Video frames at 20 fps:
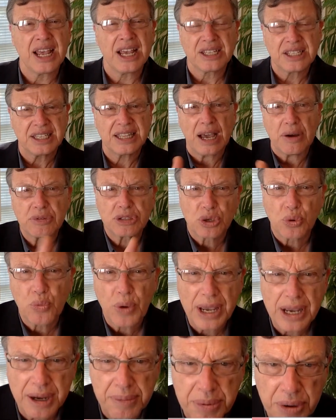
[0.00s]
See, that was a
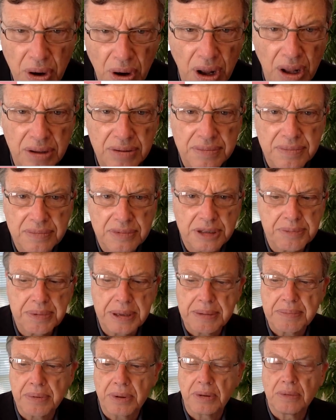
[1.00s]
wake-up call to
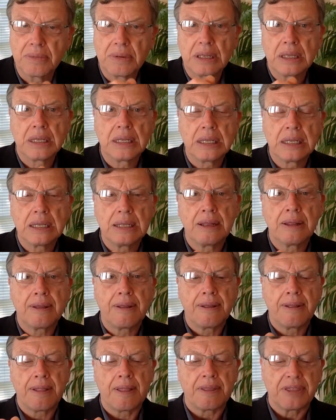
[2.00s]
people.
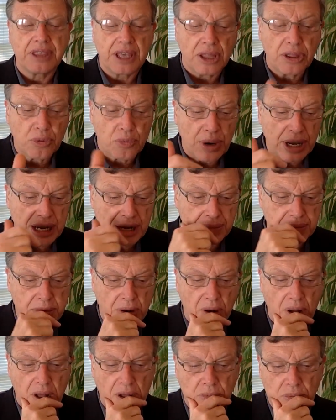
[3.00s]
The other wake-up
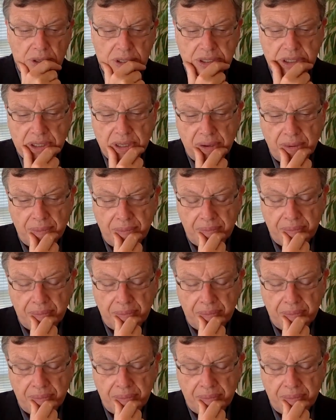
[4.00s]
call was